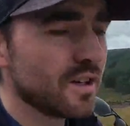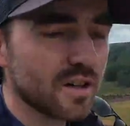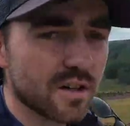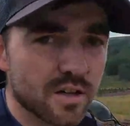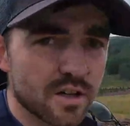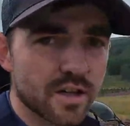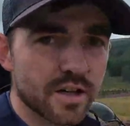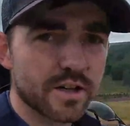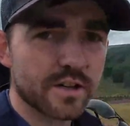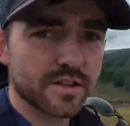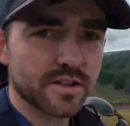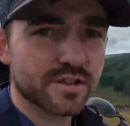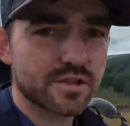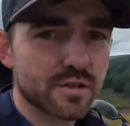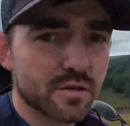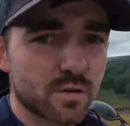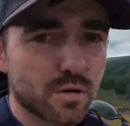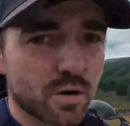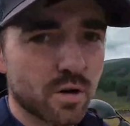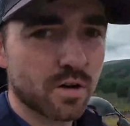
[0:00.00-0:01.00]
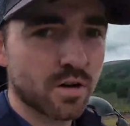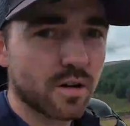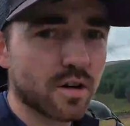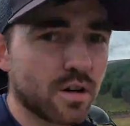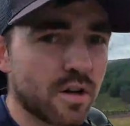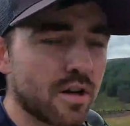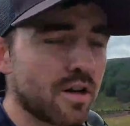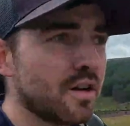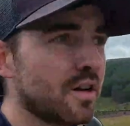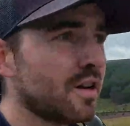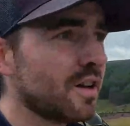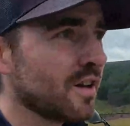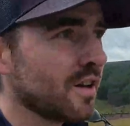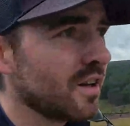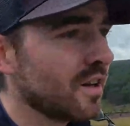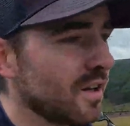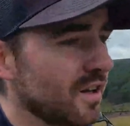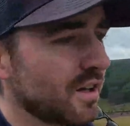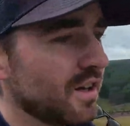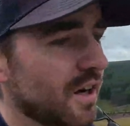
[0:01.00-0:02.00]
Alright, so
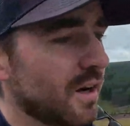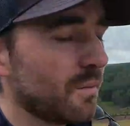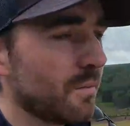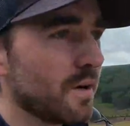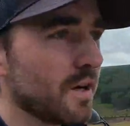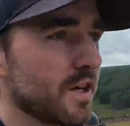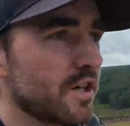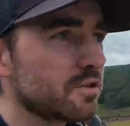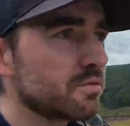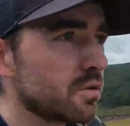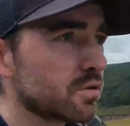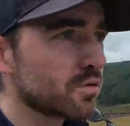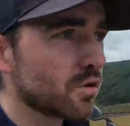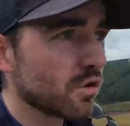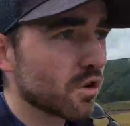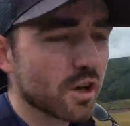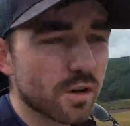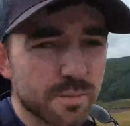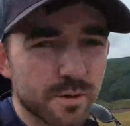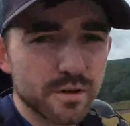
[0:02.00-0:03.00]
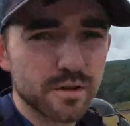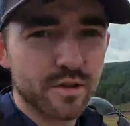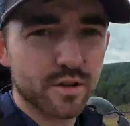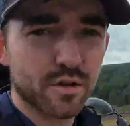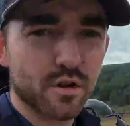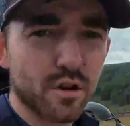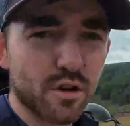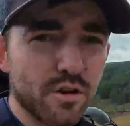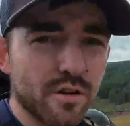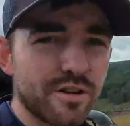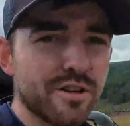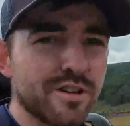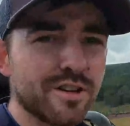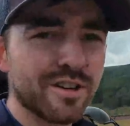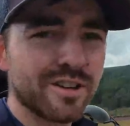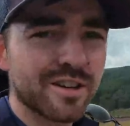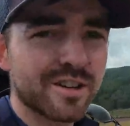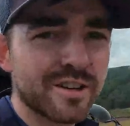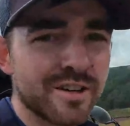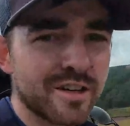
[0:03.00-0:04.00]
I might as well talk about the route
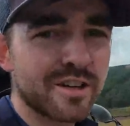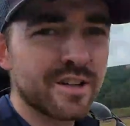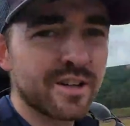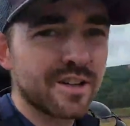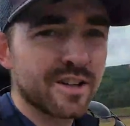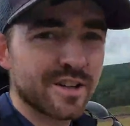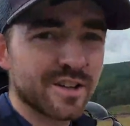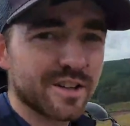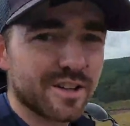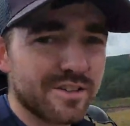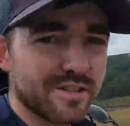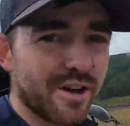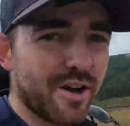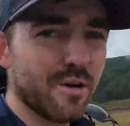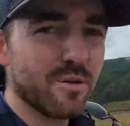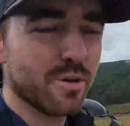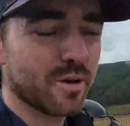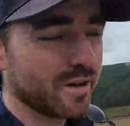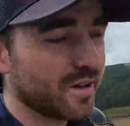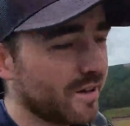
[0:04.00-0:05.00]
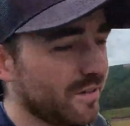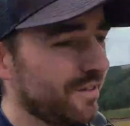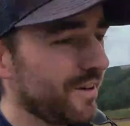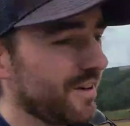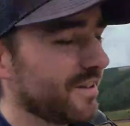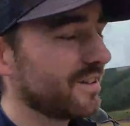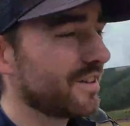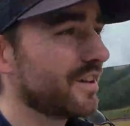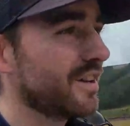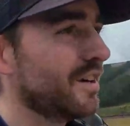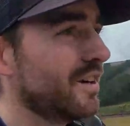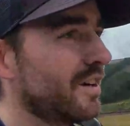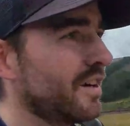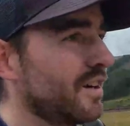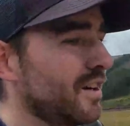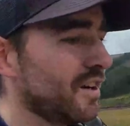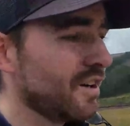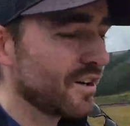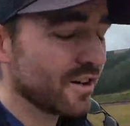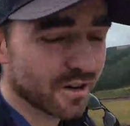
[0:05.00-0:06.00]
now, I think.
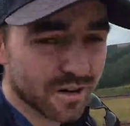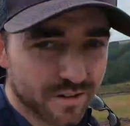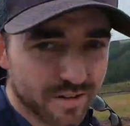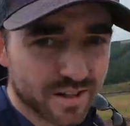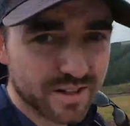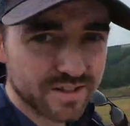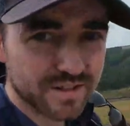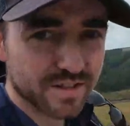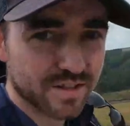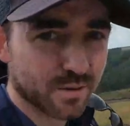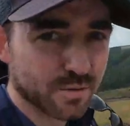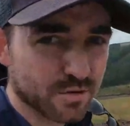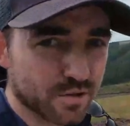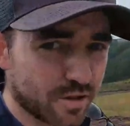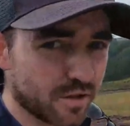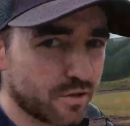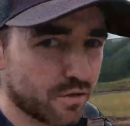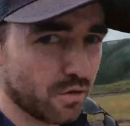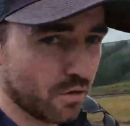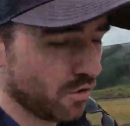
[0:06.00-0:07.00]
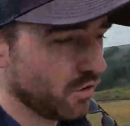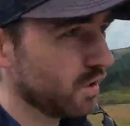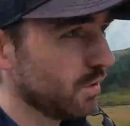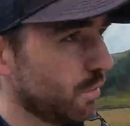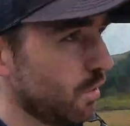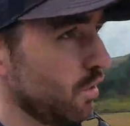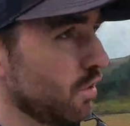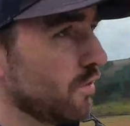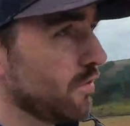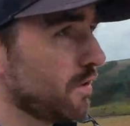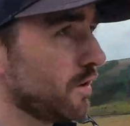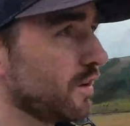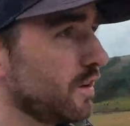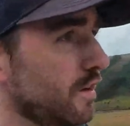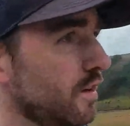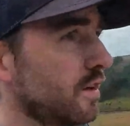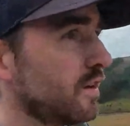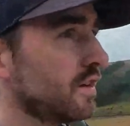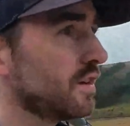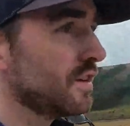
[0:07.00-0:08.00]
Like I said, I was going to do it on the move,
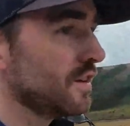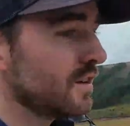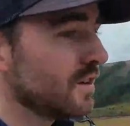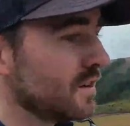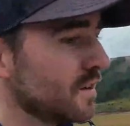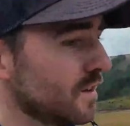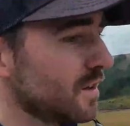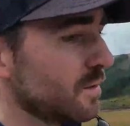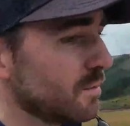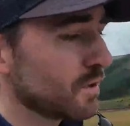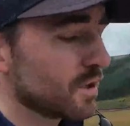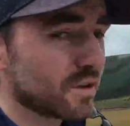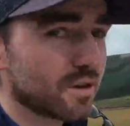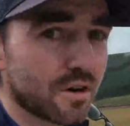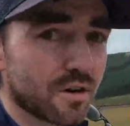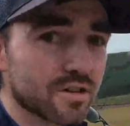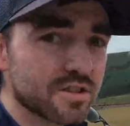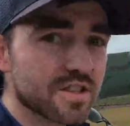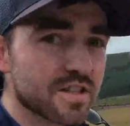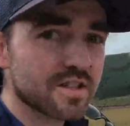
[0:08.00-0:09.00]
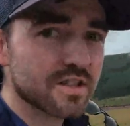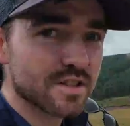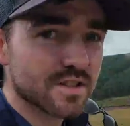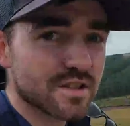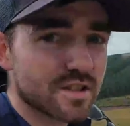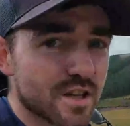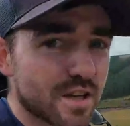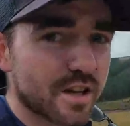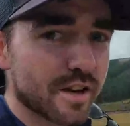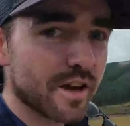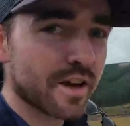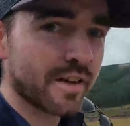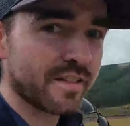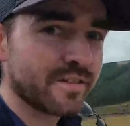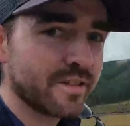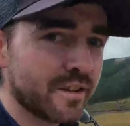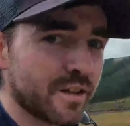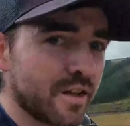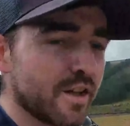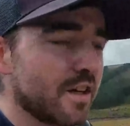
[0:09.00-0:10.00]
because this is
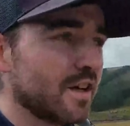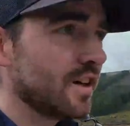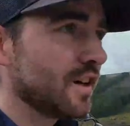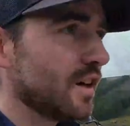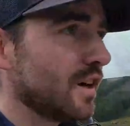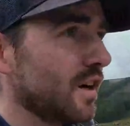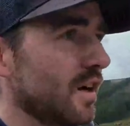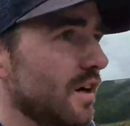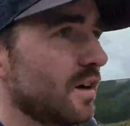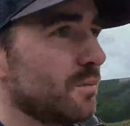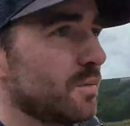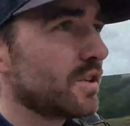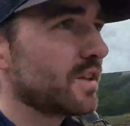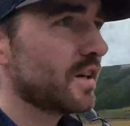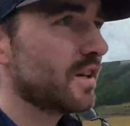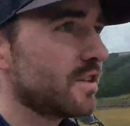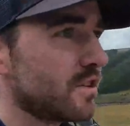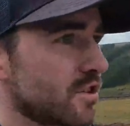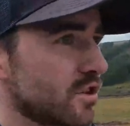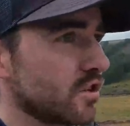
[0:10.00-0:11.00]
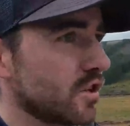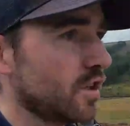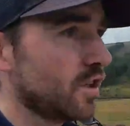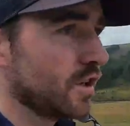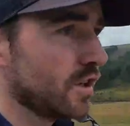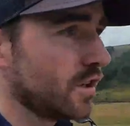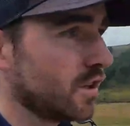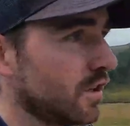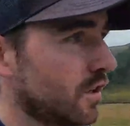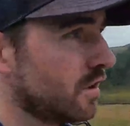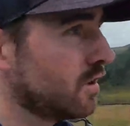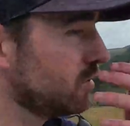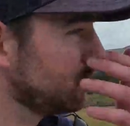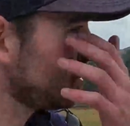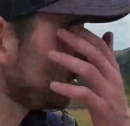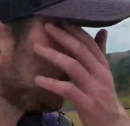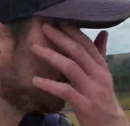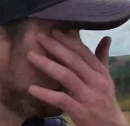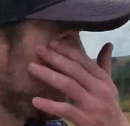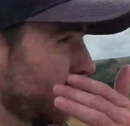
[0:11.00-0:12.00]
potentially
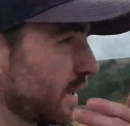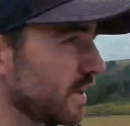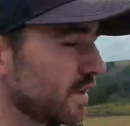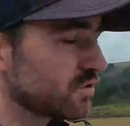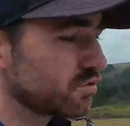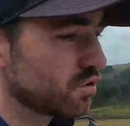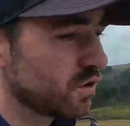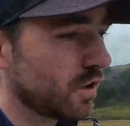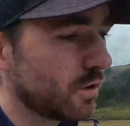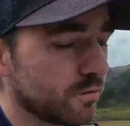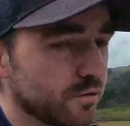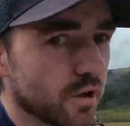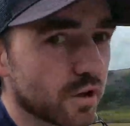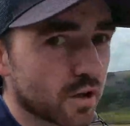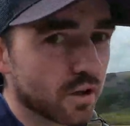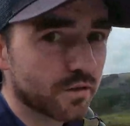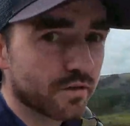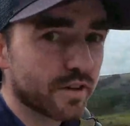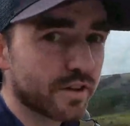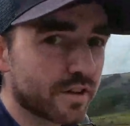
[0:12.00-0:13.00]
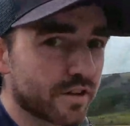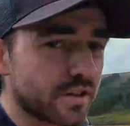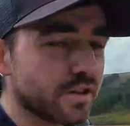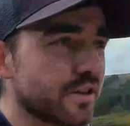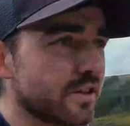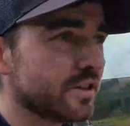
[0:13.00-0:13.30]
not the biggest route I've done, I think,